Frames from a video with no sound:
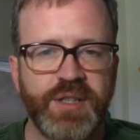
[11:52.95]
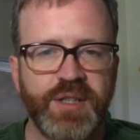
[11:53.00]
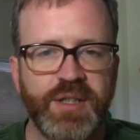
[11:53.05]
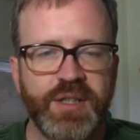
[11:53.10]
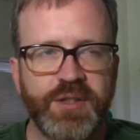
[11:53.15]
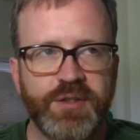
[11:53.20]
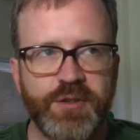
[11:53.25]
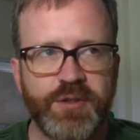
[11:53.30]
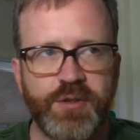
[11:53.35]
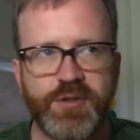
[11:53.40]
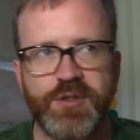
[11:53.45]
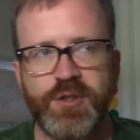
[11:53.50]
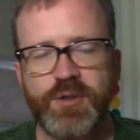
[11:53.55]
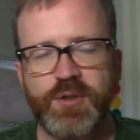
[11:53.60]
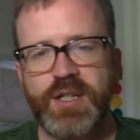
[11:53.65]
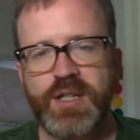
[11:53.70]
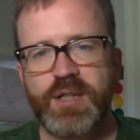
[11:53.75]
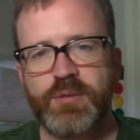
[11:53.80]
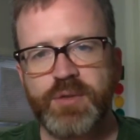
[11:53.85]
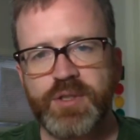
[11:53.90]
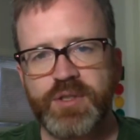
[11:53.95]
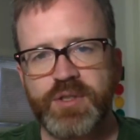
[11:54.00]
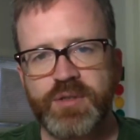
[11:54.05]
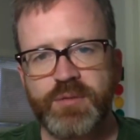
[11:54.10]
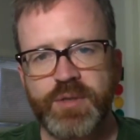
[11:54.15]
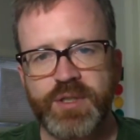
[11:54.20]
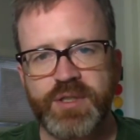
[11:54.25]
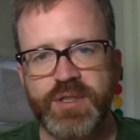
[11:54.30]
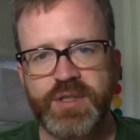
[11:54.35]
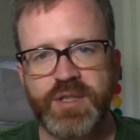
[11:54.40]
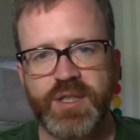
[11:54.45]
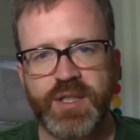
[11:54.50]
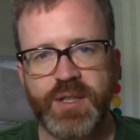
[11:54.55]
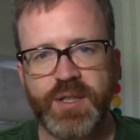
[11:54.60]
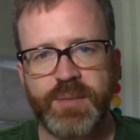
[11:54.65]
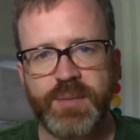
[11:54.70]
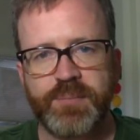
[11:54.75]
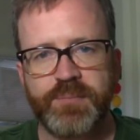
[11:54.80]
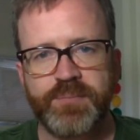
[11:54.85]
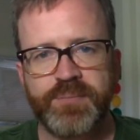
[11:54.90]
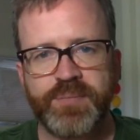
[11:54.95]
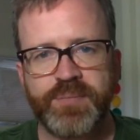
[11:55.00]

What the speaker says: So there's no language in which you